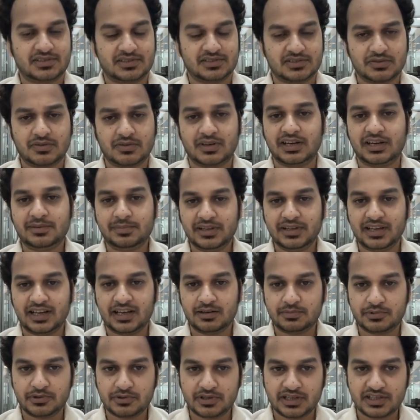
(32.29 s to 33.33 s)
So let me
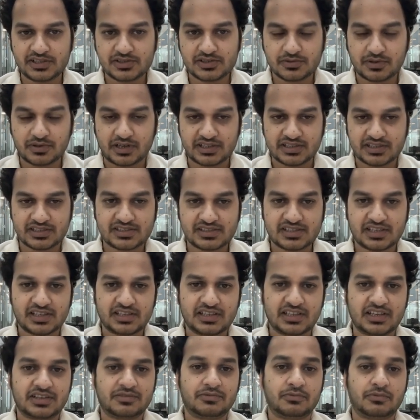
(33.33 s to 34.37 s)
help you guys to understand
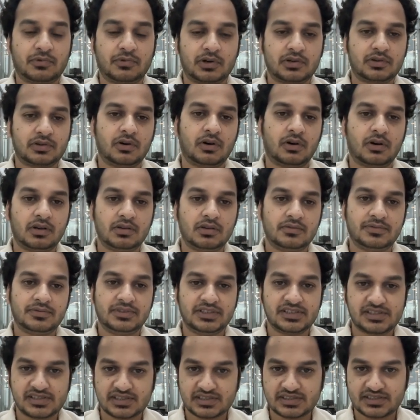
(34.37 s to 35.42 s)
that what all
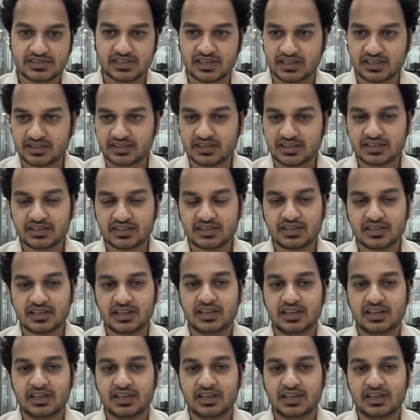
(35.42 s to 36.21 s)
features are there